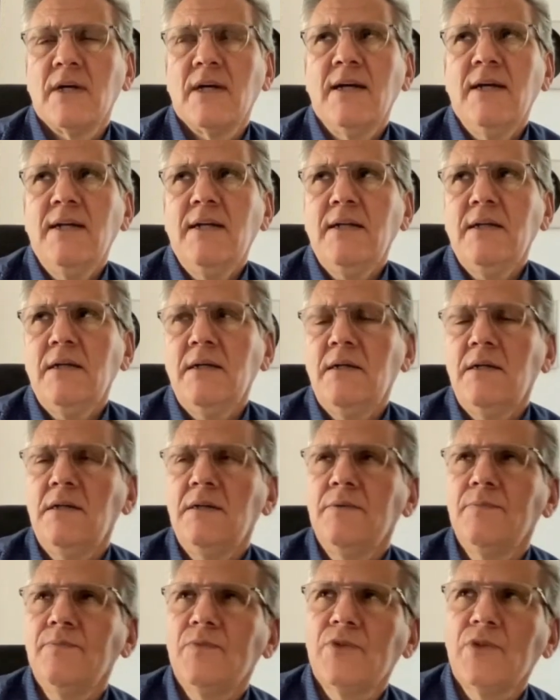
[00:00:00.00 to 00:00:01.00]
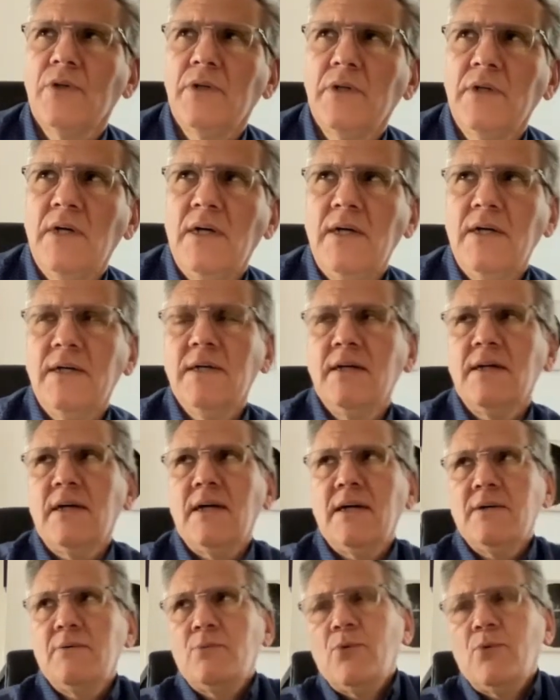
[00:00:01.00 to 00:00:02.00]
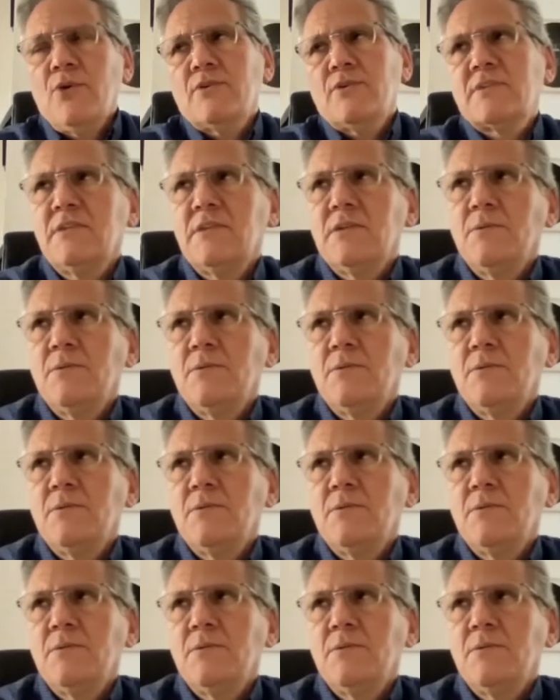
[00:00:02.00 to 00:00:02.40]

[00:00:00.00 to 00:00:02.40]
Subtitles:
And so I've worked